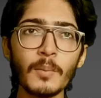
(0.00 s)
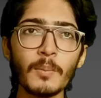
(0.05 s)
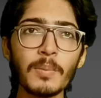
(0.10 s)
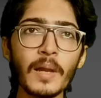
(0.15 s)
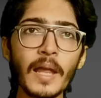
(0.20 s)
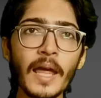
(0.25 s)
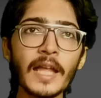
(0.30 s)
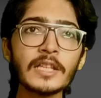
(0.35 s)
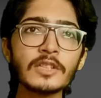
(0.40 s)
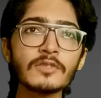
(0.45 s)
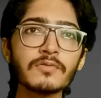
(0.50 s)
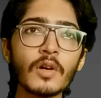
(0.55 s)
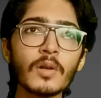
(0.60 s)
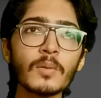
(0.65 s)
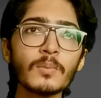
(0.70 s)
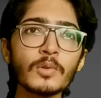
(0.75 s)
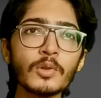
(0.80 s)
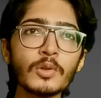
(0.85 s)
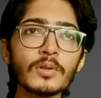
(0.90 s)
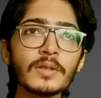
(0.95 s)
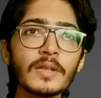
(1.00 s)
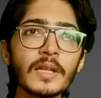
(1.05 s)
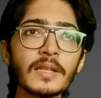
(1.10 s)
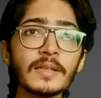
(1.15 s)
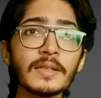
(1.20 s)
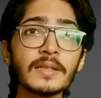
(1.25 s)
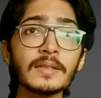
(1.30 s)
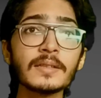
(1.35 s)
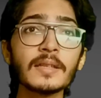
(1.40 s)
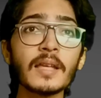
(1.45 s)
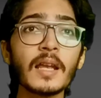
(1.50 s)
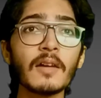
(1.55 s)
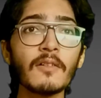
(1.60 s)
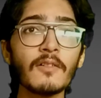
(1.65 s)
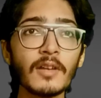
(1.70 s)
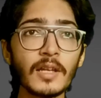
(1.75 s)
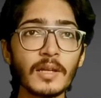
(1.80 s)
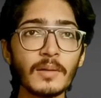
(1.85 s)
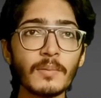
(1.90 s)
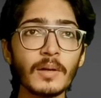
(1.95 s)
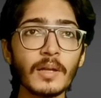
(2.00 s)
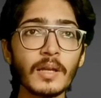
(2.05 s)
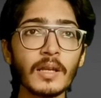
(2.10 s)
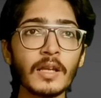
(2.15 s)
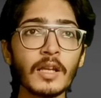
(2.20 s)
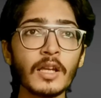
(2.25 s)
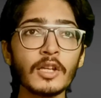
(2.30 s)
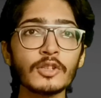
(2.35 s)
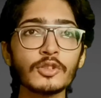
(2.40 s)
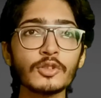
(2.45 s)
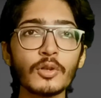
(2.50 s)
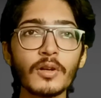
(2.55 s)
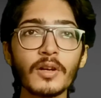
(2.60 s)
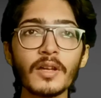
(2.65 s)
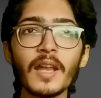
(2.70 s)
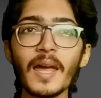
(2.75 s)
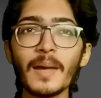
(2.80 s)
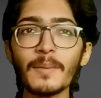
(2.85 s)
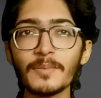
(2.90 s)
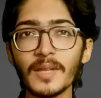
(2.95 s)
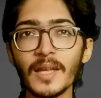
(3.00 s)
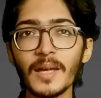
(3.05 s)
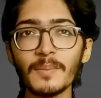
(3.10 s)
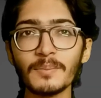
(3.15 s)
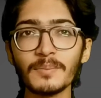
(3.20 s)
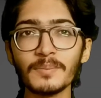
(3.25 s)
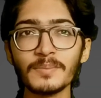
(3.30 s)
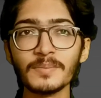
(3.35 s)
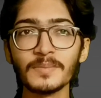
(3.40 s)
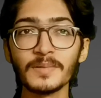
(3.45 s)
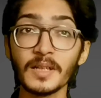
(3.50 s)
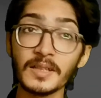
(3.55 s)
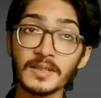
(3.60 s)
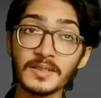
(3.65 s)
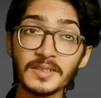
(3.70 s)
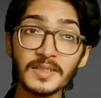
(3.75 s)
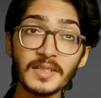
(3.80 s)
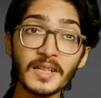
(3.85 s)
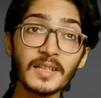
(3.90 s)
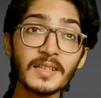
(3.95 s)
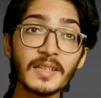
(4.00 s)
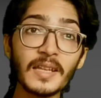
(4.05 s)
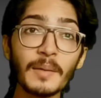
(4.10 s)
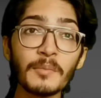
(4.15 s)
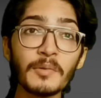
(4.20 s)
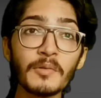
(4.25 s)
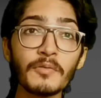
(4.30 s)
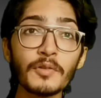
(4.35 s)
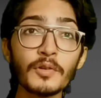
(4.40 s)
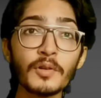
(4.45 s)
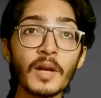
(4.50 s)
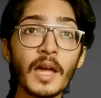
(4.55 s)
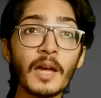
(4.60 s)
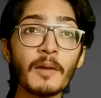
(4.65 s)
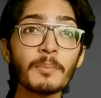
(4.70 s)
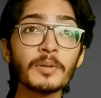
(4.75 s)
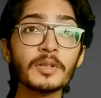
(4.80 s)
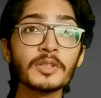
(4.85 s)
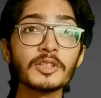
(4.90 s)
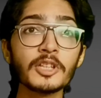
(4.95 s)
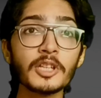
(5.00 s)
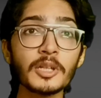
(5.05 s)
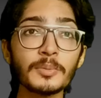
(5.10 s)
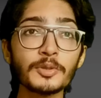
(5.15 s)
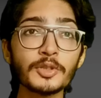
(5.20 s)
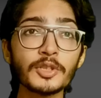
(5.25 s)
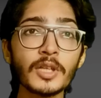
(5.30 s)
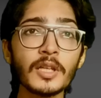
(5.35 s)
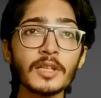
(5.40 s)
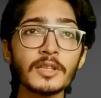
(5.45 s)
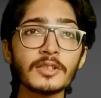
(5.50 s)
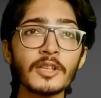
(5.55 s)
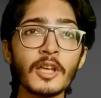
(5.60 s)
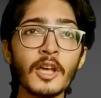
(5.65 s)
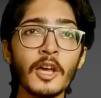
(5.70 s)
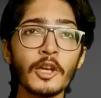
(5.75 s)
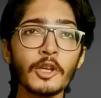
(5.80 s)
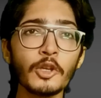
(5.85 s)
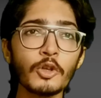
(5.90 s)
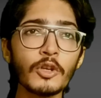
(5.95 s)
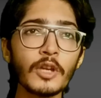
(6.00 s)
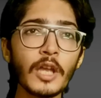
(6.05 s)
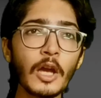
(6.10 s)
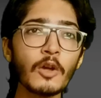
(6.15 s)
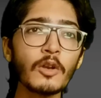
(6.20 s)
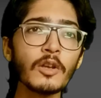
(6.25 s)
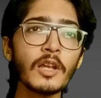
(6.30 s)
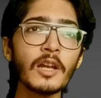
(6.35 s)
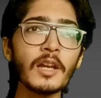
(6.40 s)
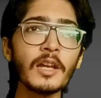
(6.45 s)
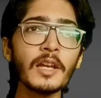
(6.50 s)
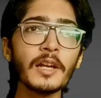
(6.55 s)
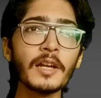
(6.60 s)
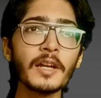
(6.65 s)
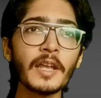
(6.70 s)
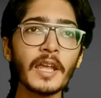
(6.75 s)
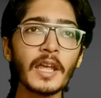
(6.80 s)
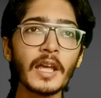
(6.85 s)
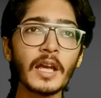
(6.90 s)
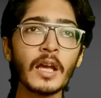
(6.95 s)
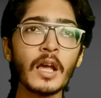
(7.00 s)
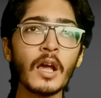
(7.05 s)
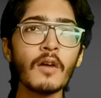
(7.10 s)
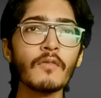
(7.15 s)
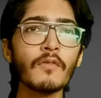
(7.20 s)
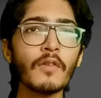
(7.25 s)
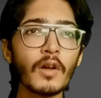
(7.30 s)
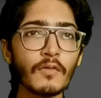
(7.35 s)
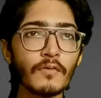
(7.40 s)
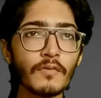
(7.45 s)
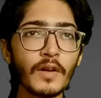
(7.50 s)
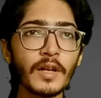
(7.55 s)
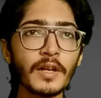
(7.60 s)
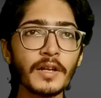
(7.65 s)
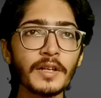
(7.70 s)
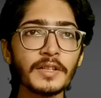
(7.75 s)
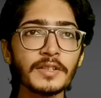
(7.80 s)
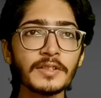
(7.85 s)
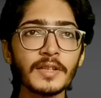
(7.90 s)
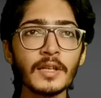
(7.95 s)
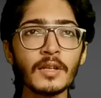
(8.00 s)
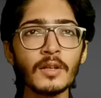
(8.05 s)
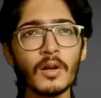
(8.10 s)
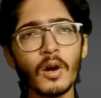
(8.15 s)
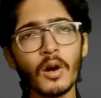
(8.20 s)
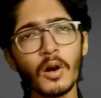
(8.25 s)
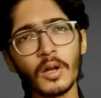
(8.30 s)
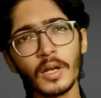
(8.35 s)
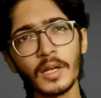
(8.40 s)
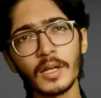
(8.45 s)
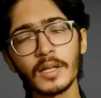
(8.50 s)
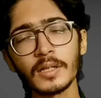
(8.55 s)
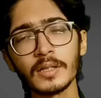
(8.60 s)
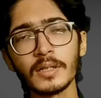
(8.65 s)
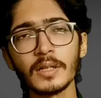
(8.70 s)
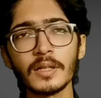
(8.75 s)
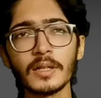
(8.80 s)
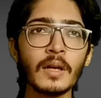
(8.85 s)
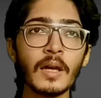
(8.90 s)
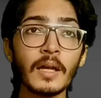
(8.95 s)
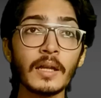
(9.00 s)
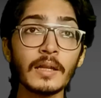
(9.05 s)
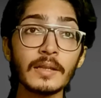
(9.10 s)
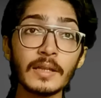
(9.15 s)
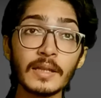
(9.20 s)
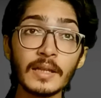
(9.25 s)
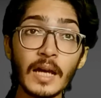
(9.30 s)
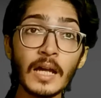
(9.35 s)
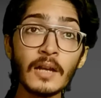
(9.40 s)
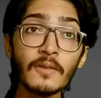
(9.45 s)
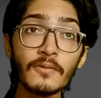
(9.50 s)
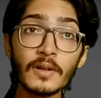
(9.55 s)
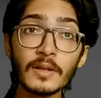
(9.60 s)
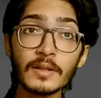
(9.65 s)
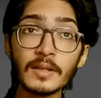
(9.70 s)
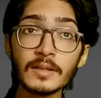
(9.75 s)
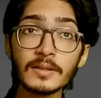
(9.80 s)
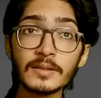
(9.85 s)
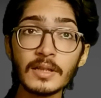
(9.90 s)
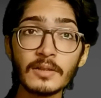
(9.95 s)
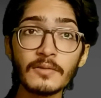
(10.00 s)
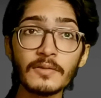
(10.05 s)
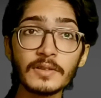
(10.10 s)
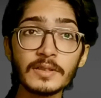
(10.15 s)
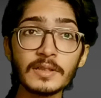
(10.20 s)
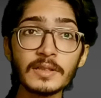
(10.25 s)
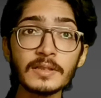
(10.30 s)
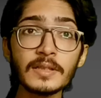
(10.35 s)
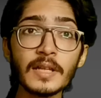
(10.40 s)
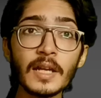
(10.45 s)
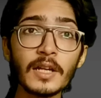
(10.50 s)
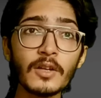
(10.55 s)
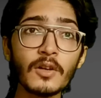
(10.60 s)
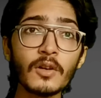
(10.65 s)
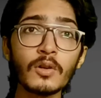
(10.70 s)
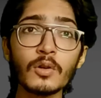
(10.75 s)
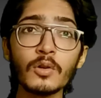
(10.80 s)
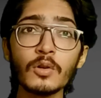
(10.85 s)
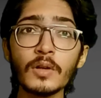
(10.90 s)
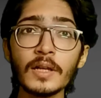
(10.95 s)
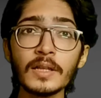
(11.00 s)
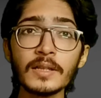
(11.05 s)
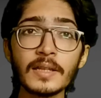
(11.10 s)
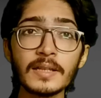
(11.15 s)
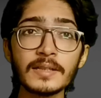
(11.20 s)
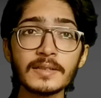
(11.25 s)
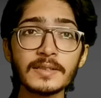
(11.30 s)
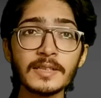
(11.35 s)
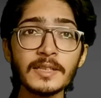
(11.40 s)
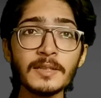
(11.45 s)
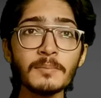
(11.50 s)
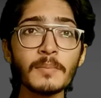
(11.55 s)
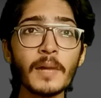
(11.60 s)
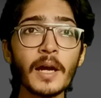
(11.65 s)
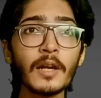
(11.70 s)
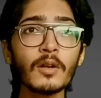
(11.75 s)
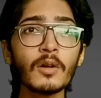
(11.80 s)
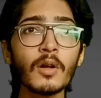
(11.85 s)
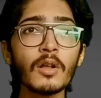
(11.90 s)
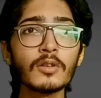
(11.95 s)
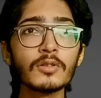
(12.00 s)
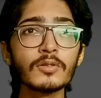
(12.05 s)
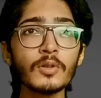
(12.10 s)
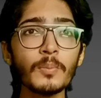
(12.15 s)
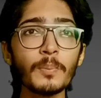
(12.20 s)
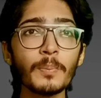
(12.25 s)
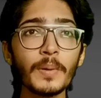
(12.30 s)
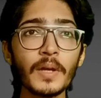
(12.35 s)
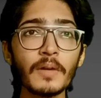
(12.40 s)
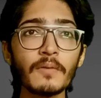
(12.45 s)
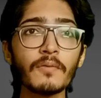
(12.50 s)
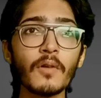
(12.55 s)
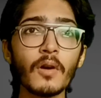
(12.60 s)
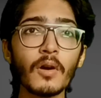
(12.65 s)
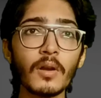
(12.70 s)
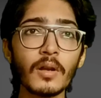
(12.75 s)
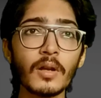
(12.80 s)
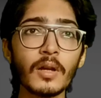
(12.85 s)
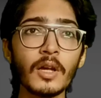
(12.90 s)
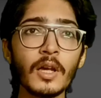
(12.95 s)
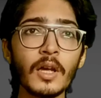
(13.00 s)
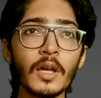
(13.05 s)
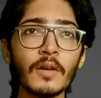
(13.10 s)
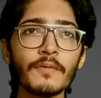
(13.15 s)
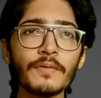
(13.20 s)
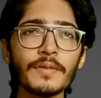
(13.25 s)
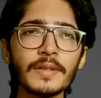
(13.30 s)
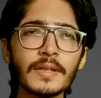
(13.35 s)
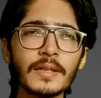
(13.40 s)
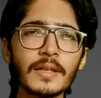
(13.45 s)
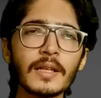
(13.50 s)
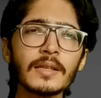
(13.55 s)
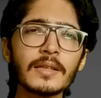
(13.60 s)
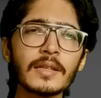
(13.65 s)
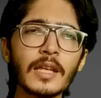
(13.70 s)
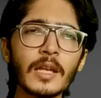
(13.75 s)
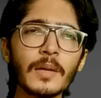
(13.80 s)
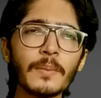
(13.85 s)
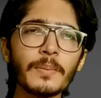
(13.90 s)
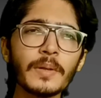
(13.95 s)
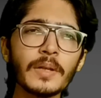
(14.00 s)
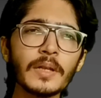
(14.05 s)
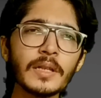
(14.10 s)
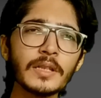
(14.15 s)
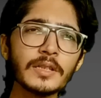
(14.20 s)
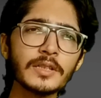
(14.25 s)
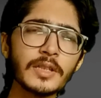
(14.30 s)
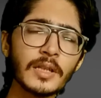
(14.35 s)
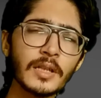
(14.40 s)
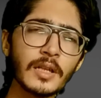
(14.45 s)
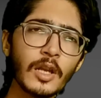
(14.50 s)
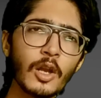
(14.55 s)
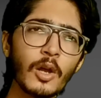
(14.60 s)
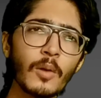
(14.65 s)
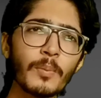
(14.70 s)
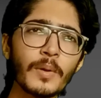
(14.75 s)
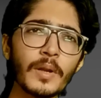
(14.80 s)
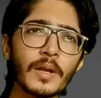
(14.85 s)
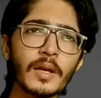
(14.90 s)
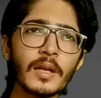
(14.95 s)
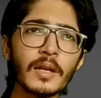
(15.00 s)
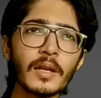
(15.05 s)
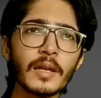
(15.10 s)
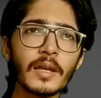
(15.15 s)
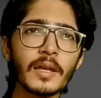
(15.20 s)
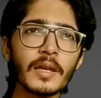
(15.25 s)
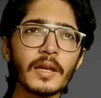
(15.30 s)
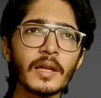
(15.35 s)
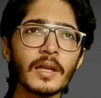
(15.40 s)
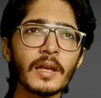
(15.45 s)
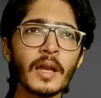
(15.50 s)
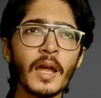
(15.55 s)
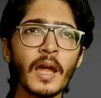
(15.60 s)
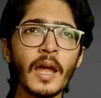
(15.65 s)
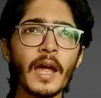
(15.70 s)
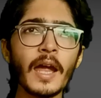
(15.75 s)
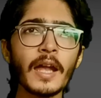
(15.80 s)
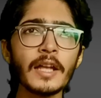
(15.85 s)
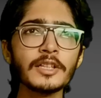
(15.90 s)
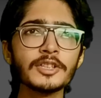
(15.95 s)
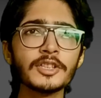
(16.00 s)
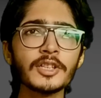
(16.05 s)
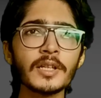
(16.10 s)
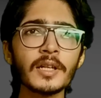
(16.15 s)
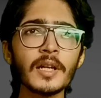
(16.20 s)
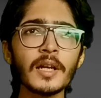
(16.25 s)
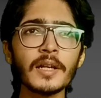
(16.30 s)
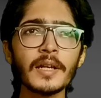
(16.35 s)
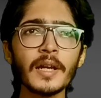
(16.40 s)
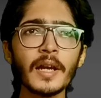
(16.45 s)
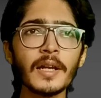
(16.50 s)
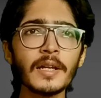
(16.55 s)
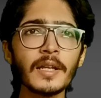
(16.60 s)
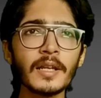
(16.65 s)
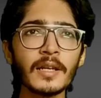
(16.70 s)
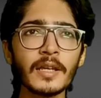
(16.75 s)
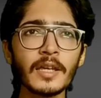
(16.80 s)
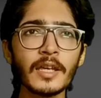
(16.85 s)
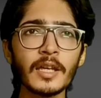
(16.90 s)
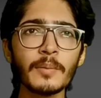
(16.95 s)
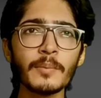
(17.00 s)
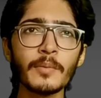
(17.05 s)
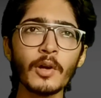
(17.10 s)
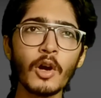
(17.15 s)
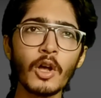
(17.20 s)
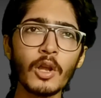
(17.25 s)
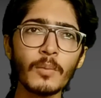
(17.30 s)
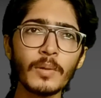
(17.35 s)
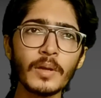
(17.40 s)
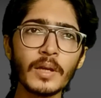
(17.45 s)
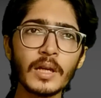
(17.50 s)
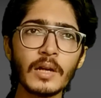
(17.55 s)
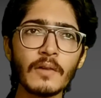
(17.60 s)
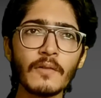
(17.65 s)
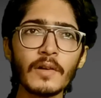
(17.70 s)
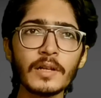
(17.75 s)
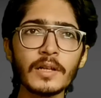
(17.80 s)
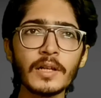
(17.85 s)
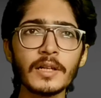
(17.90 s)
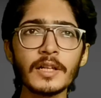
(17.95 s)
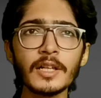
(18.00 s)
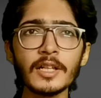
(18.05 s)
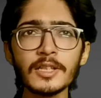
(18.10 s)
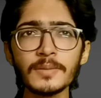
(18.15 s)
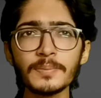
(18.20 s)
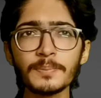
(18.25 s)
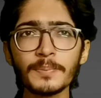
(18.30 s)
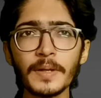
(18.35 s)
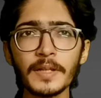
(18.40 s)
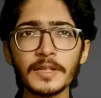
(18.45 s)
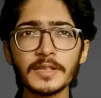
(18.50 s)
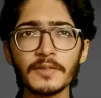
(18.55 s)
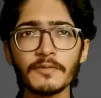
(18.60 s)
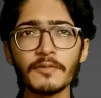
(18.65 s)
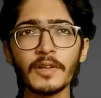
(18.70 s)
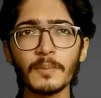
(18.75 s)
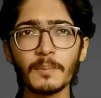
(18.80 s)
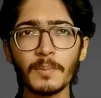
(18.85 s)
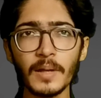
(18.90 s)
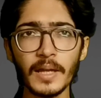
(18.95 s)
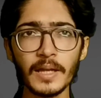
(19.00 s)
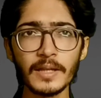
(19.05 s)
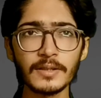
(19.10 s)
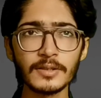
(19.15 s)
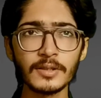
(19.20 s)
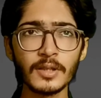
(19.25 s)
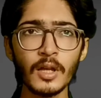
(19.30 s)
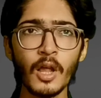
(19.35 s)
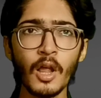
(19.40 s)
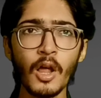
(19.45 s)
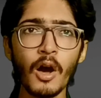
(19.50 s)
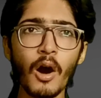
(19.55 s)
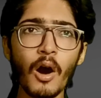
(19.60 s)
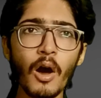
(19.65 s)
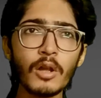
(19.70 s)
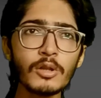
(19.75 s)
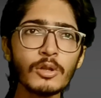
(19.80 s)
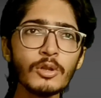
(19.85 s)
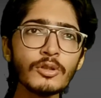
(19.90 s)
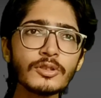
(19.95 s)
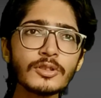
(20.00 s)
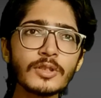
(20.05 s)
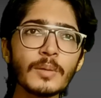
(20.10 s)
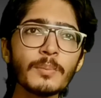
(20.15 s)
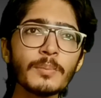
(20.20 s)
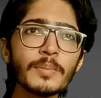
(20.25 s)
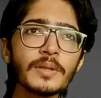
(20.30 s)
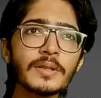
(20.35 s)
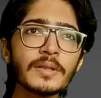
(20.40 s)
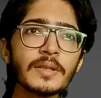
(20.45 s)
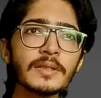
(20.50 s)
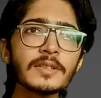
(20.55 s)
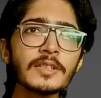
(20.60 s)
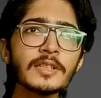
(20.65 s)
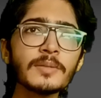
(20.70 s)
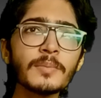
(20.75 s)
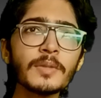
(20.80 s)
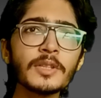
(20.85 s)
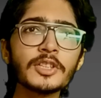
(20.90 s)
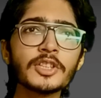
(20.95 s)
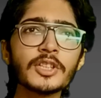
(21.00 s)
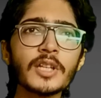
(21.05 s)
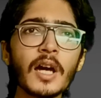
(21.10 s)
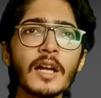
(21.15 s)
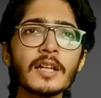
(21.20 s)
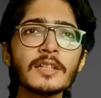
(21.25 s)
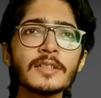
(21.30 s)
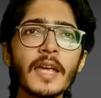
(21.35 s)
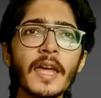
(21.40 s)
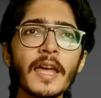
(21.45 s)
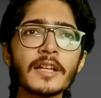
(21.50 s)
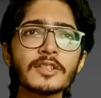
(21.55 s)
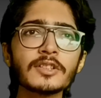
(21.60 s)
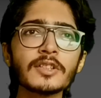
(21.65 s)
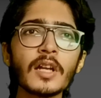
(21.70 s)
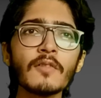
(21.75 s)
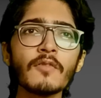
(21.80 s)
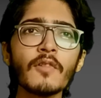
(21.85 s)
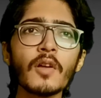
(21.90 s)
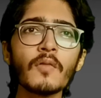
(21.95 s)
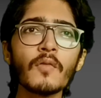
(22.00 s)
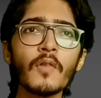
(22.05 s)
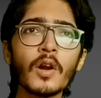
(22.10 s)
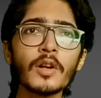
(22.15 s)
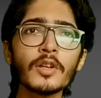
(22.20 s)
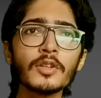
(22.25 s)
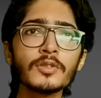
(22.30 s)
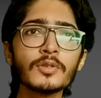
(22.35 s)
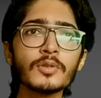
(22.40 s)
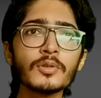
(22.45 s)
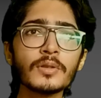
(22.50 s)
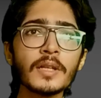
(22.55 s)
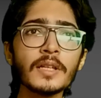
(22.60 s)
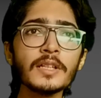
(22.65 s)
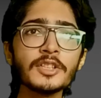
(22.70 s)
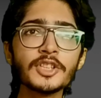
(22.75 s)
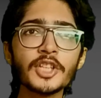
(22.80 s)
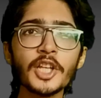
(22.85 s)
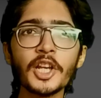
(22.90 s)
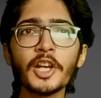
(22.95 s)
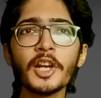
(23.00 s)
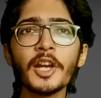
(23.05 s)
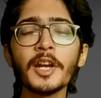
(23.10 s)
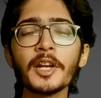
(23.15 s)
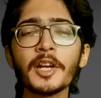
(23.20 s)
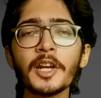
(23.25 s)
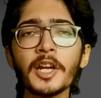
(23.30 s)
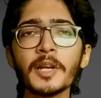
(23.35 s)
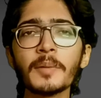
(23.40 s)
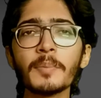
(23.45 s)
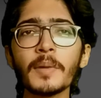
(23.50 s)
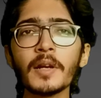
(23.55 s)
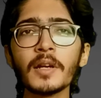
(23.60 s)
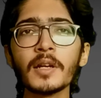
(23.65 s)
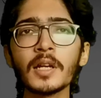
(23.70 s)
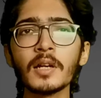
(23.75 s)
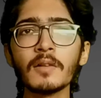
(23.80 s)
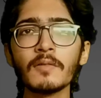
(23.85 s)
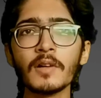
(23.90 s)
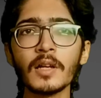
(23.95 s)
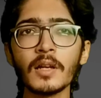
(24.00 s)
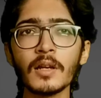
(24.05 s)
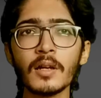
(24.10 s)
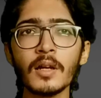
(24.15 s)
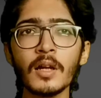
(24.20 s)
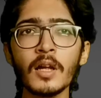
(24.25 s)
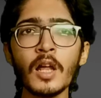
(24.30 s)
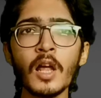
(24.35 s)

Plans for more than this are available, so grab them. Consider them if you have prescriptions you regularly take for one reason or another. There are further services that your OSHC might also pay for. Physical therapy, general optical care and general dental care may all be covered under specific plans. Although some businesses may charge extra for what is known as generic treatment cover.